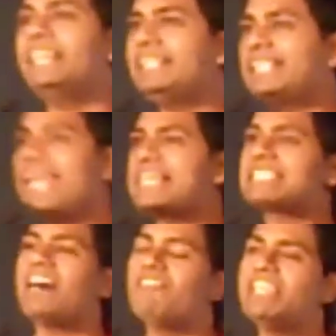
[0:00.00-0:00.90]
it
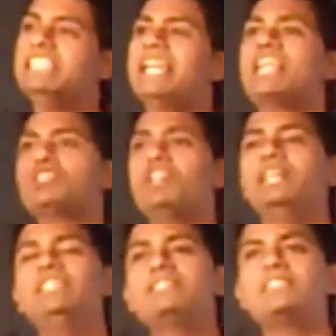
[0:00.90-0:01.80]
takes away the natural
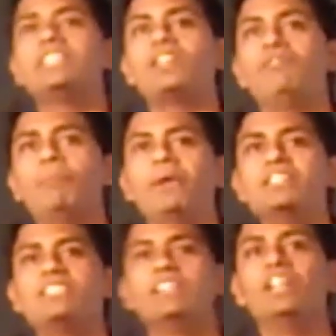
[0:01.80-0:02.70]
instinct of a
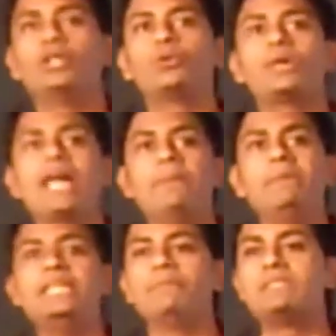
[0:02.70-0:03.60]
person to try and
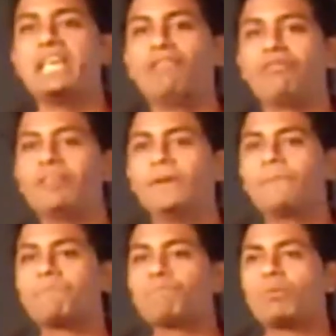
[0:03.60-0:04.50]
be himself.
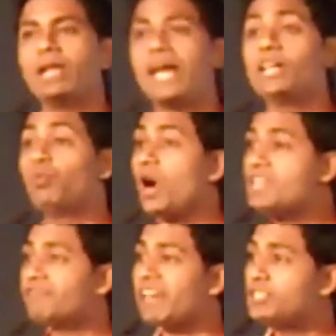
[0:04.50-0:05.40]
And
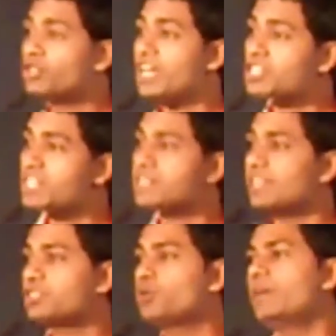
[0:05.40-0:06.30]
what if education
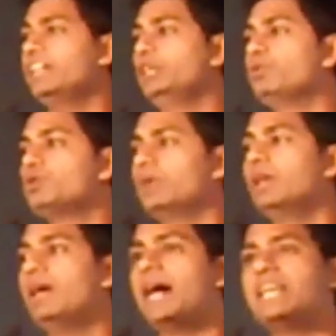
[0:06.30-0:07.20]
does to an individual?
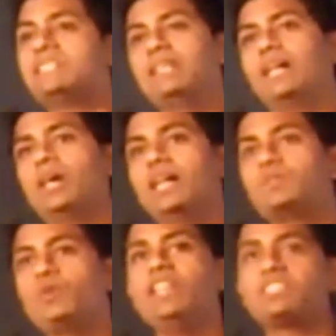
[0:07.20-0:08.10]

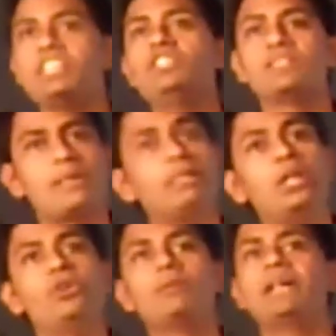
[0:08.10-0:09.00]
As we as teachers, I'm
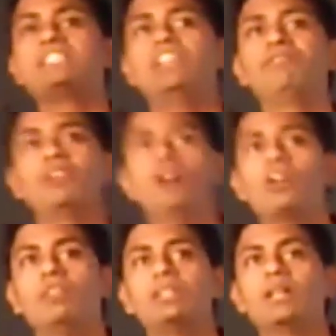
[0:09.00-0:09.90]
including myself
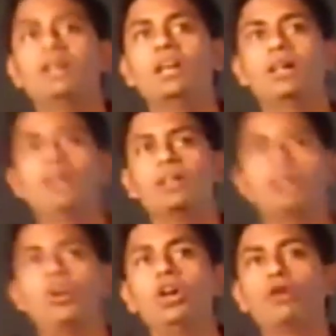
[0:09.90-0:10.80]
along with
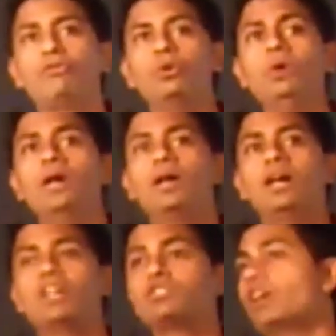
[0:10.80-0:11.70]
all of you.
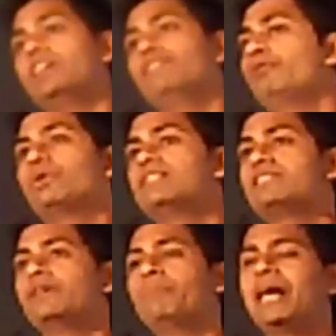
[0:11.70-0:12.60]
Sorry if you
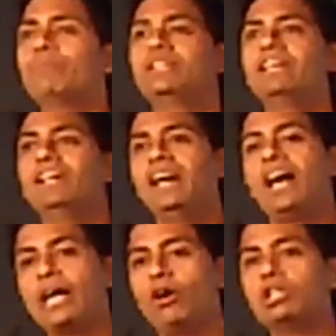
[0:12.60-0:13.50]
consider it bad, but then
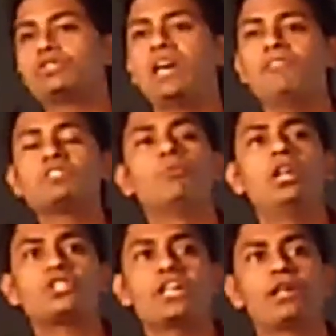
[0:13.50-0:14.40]
I also have a
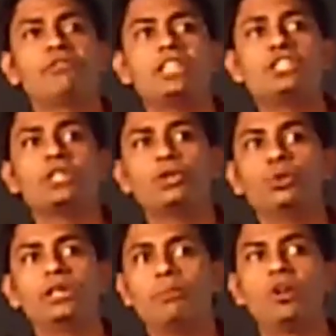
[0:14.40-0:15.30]
small share of teaching to
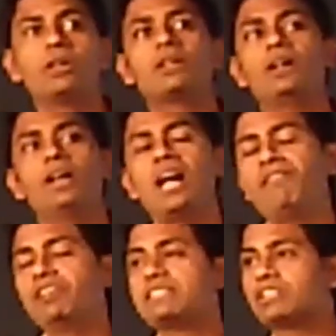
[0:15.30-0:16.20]
do in about
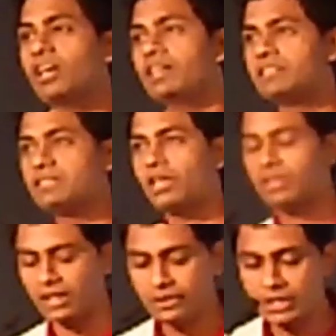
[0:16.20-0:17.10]
half a dozen colleges around
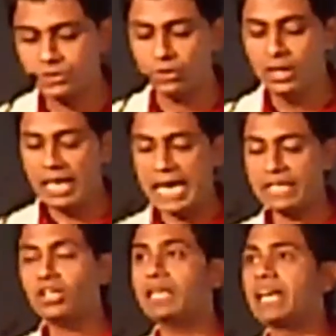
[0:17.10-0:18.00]
the country. So I
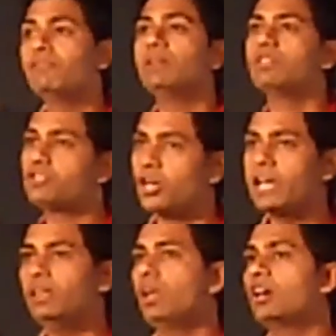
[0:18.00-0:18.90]
thought I will
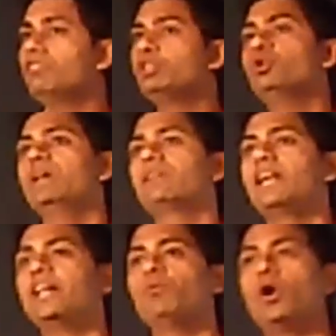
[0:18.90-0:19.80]
join along with you and
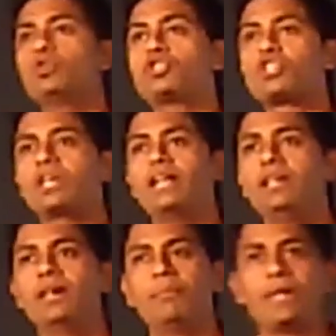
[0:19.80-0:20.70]
try and vouch
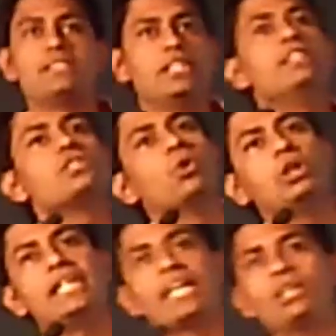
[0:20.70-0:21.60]
and present this
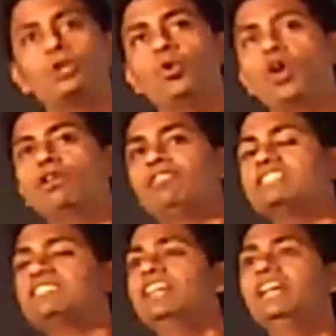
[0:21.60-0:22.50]
whole deck to all of
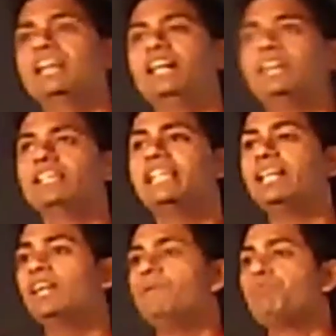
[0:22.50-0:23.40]
us.
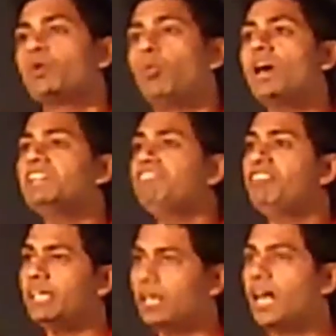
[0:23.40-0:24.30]
That what if
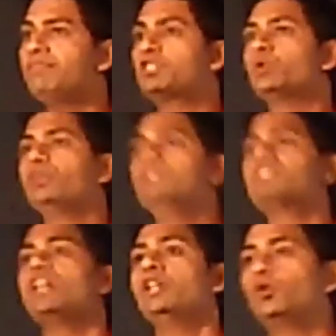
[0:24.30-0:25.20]
we allow
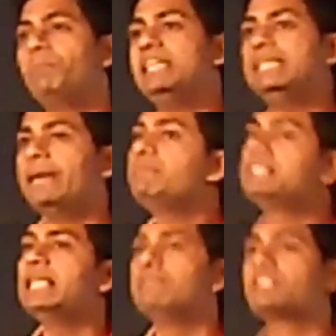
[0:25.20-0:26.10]
students to be
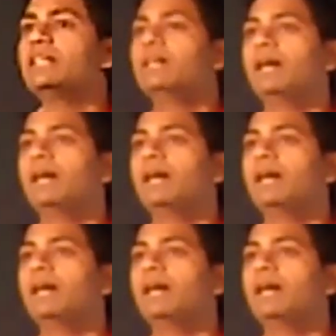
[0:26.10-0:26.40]
themselves?